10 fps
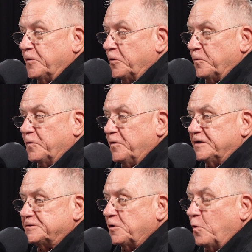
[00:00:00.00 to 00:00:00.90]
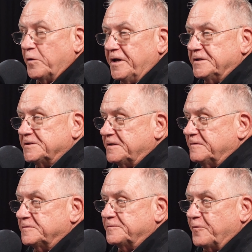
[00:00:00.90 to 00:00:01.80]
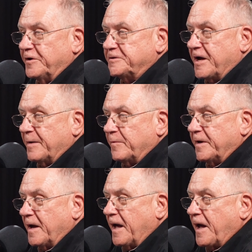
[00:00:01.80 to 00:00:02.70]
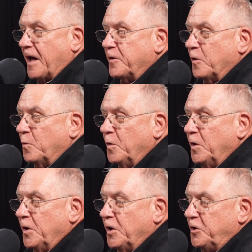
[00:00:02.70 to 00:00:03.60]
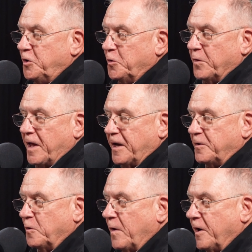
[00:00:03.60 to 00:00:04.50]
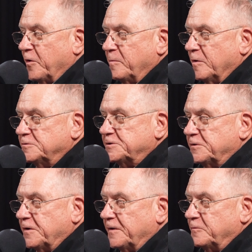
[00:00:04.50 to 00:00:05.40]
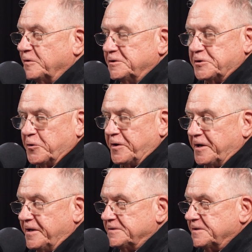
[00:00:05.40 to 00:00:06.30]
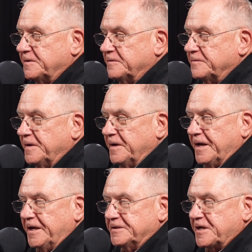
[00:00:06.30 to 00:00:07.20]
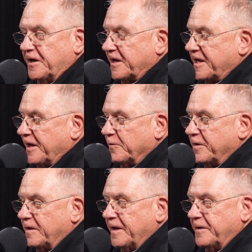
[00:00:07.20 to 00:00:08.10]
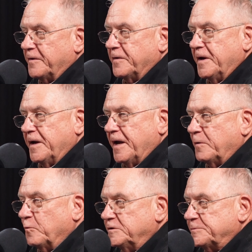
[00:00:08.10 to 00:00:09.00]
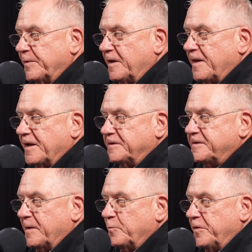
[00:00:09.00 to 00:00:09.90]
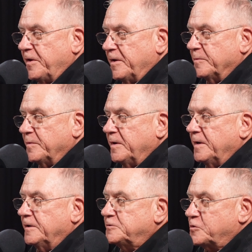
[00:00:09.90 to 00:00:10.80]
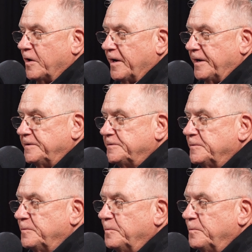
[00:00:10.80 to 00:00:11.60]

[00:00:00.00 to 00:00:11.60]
this whole initiative is very timely. I know you and I know Harry Mosier on the Reshoring Initiative. Yep. He's got a calculator, and we spent a lot of time with him trying to